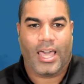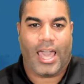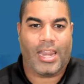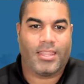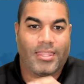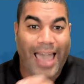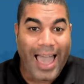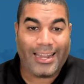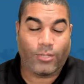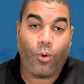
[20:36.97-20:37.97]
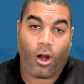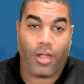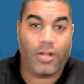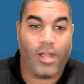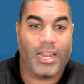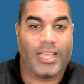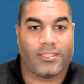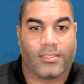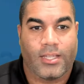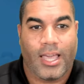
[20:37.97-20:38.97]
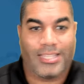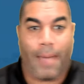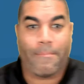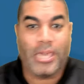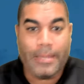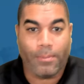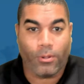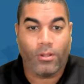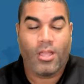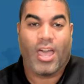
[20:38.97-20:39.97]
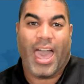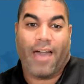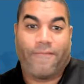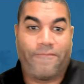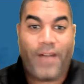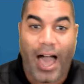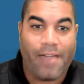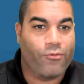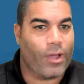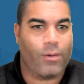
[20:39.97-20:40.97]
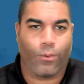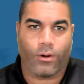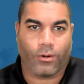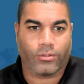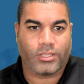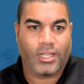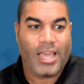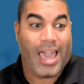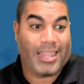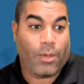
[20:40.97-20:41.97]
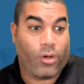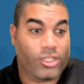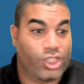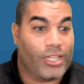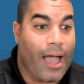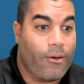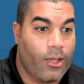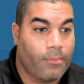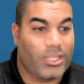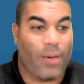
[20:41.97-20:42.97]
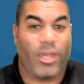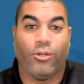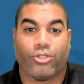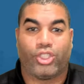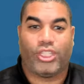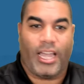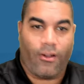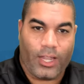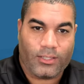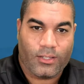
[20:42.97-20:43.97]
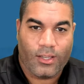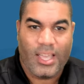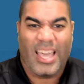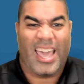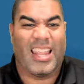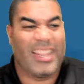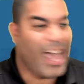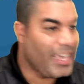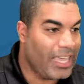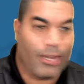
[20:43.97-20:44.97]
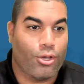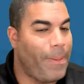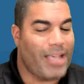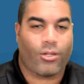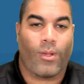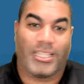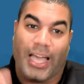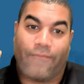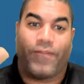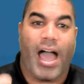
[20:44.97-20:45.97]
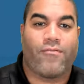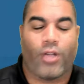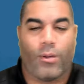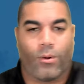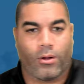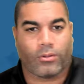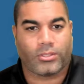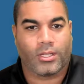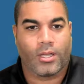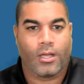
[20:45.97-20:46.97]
And that is what our internet is that people have five great words and they want to shout them so that way you'll share it and like it and you'll pass it around because they got five great words.